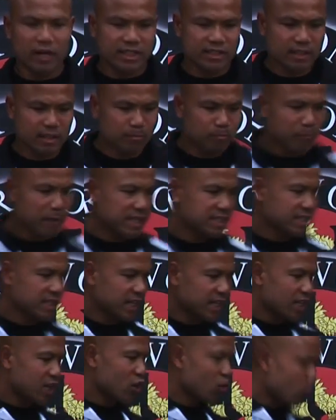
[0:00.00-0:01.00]
it's just
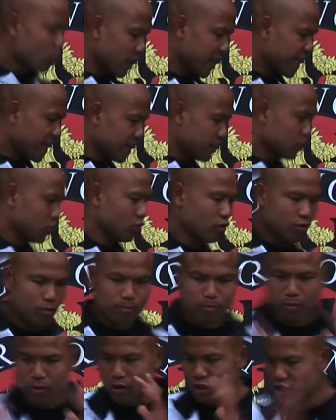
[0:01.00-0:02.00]
basically correcting your
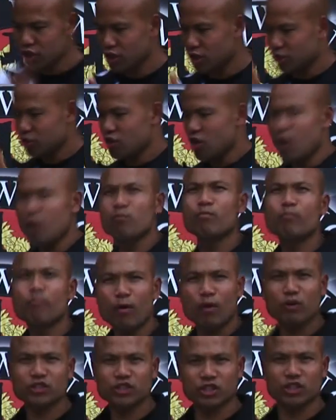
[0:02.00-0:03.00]
posture, your own
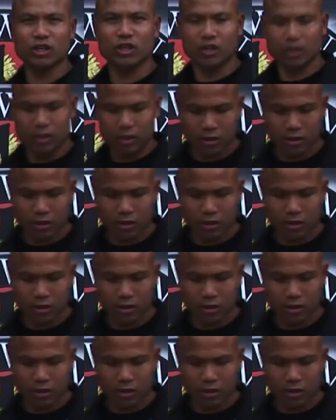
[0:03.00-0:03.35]
posture,